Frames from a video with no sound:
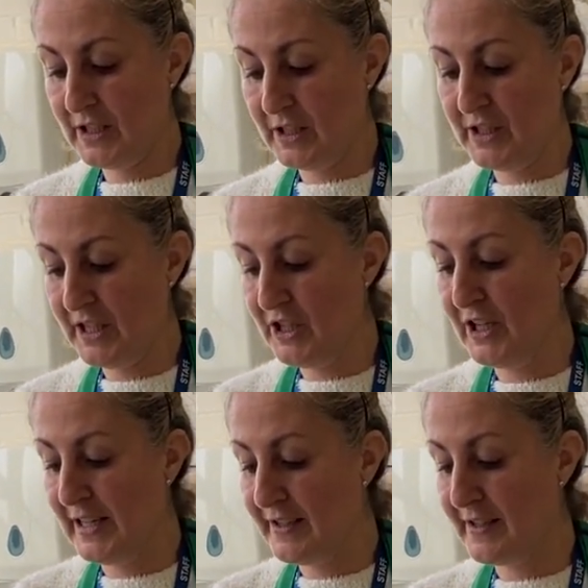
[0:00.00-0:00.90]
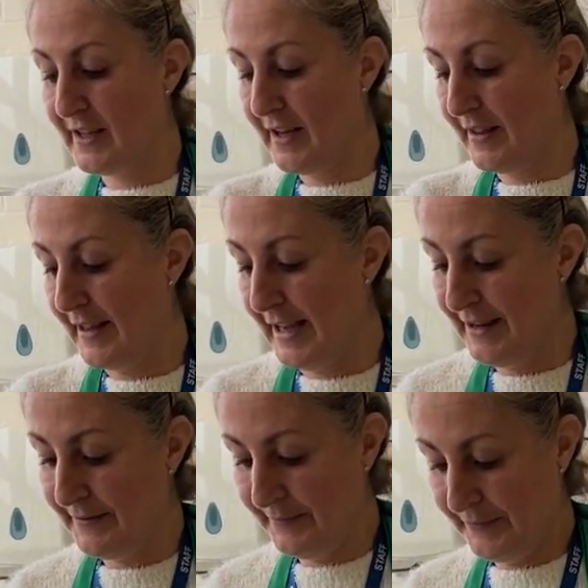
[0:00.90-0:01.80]
Continually stir that.
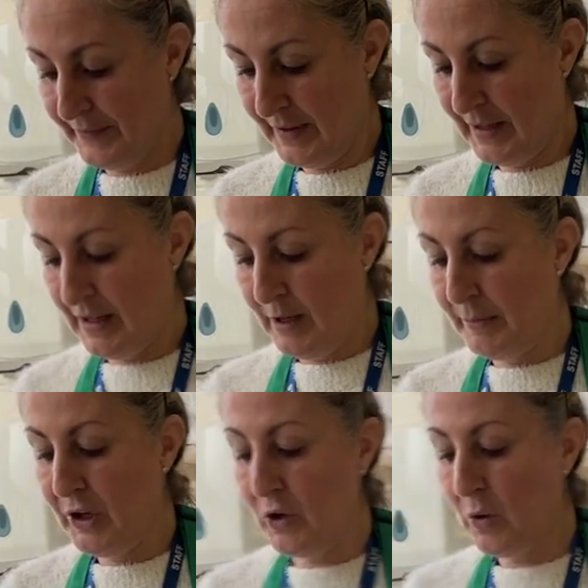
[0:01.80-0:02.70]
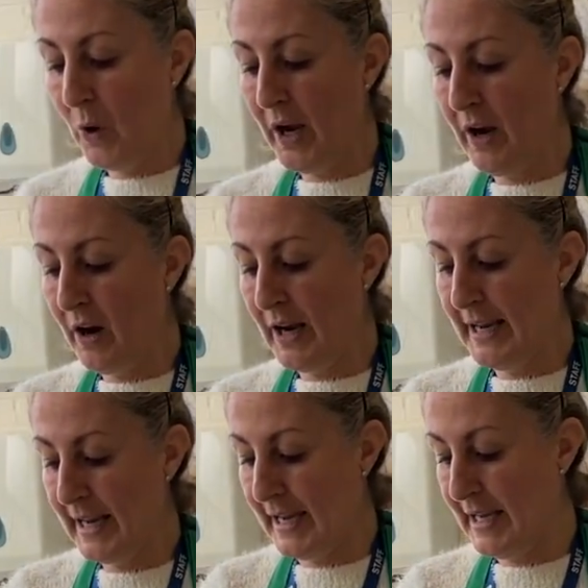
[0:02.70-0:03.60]
Put it on quite a high
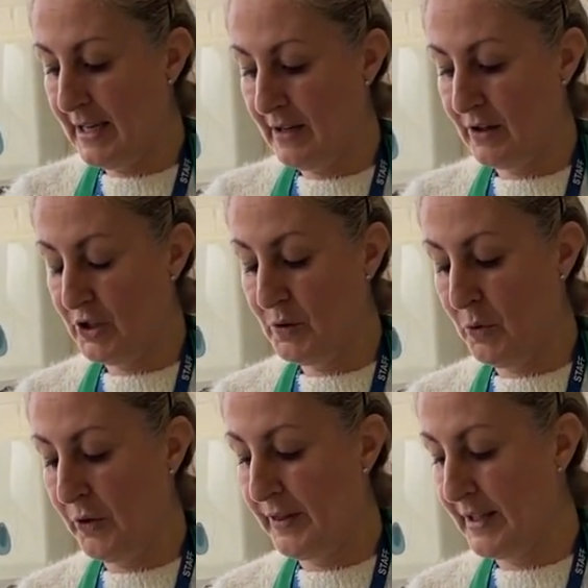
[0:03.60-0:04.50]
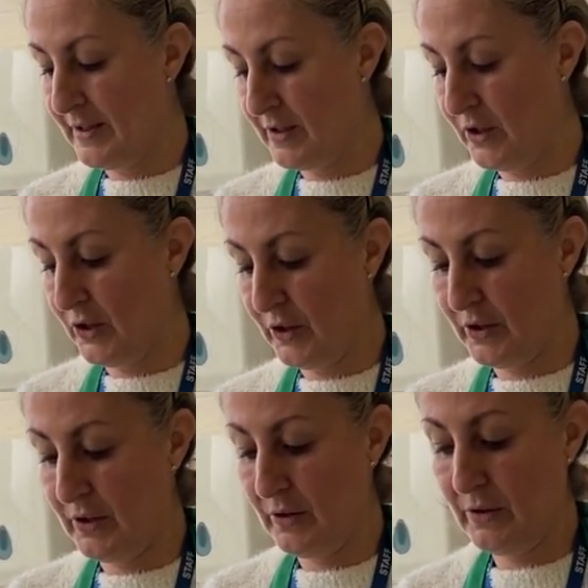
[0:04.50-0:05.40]
heat because you want this to cook
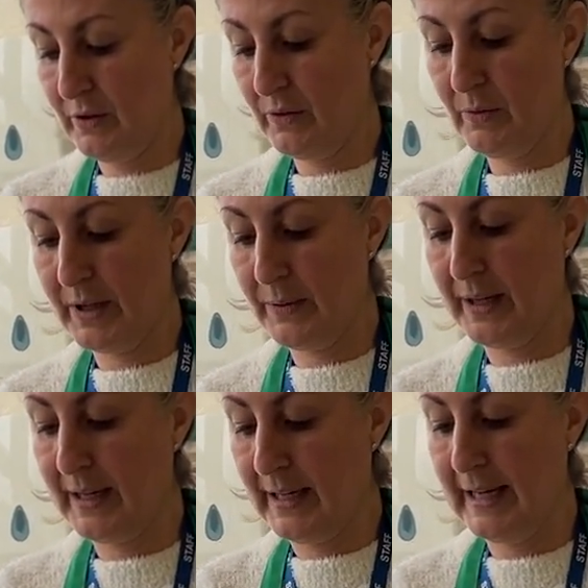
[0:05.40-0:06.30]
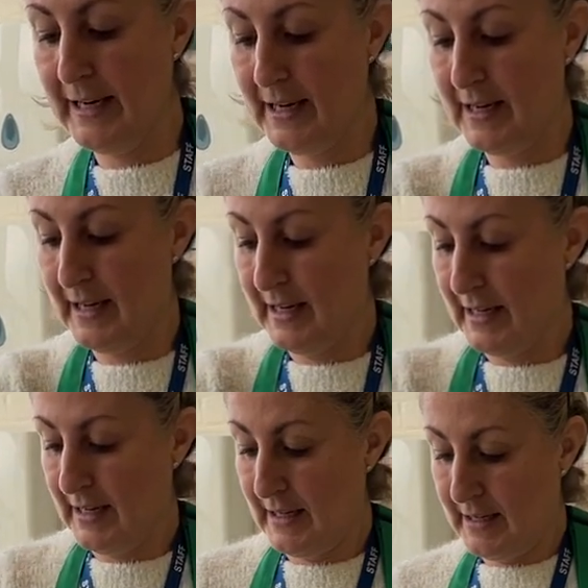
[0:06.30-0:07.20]
quite quickly.
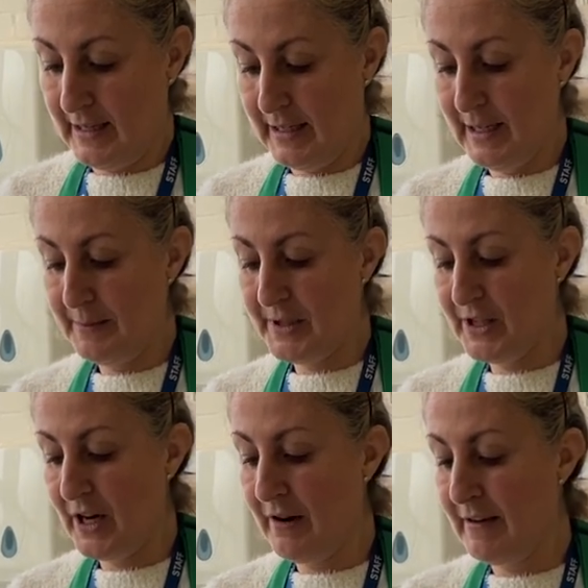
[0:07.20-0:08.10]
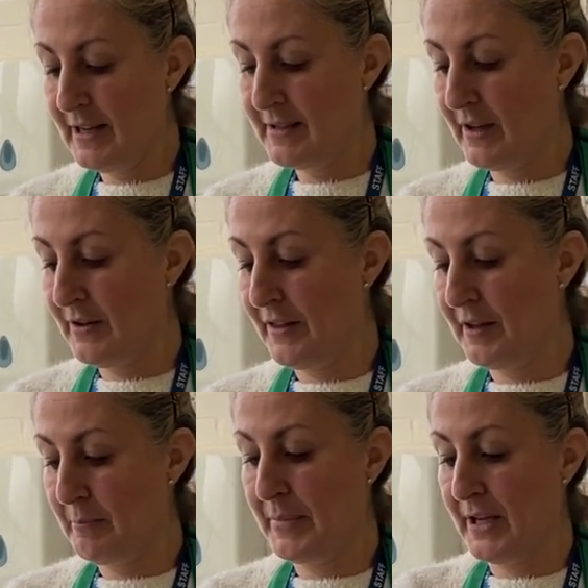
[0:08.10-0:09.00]
Keep stirring so
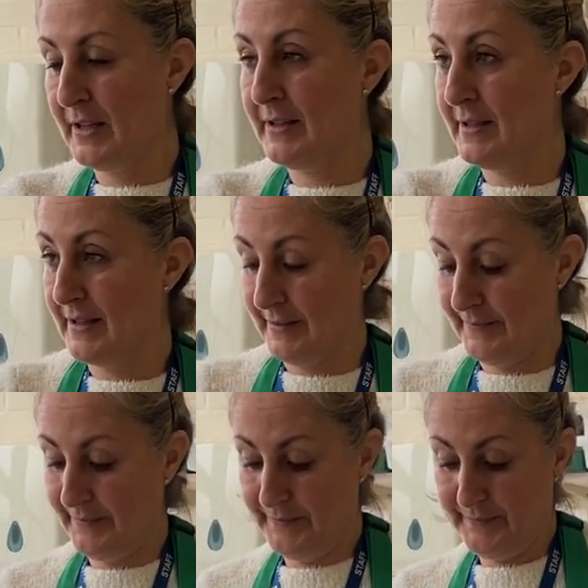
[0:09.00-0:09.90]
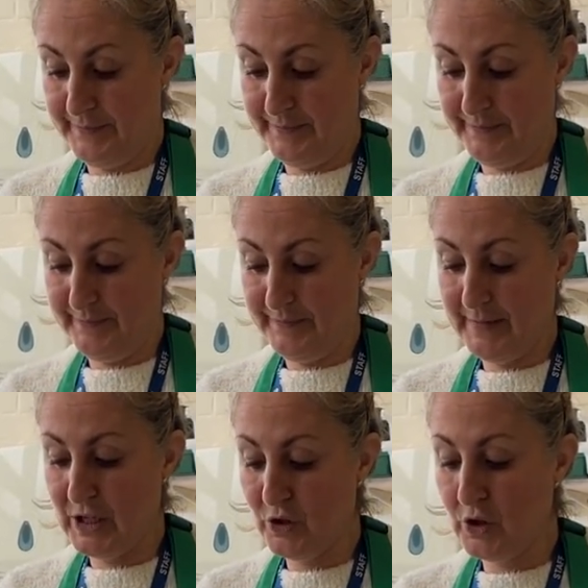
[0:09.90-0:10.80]
nothing burns.
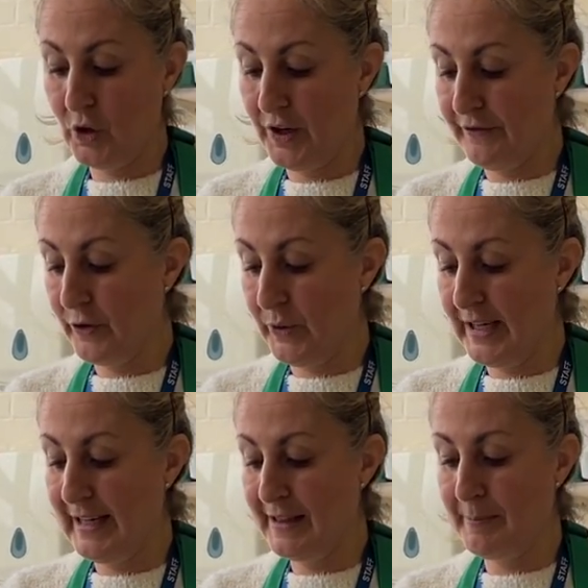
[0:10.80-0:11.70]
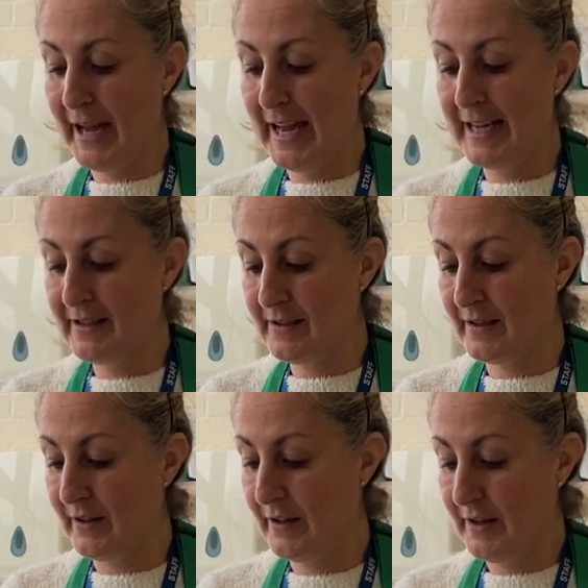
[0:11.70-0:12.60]
Make sure you've got enough oil in the pan
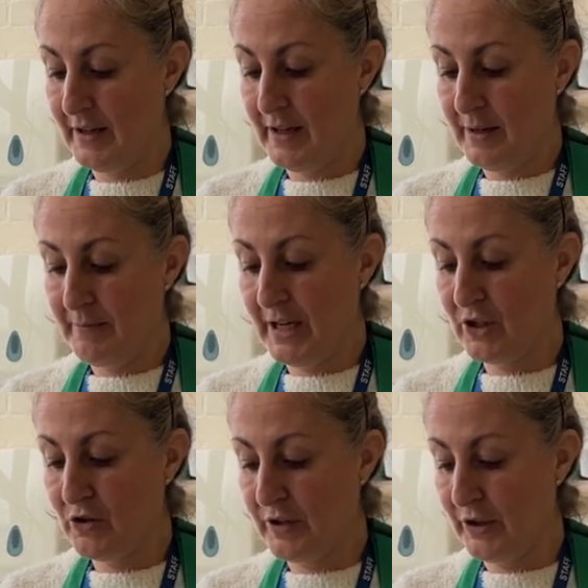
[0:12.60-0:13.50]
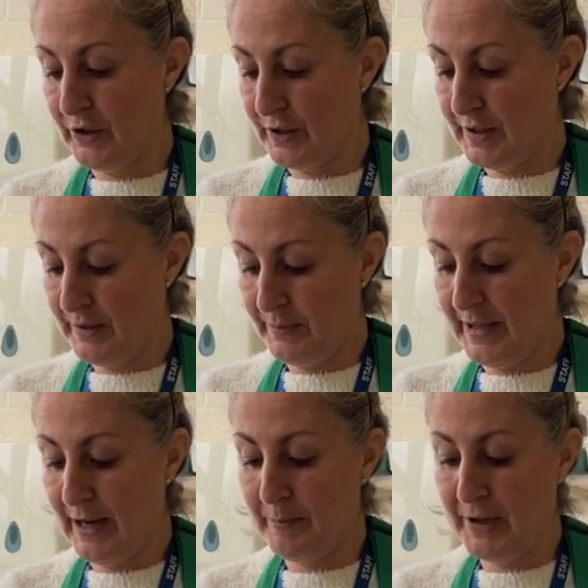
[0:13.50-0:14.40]
to make sure it cooks
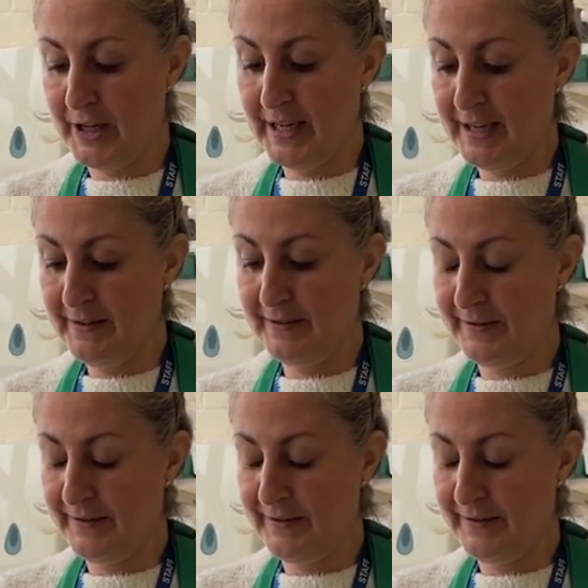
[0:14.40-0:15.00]
without burning.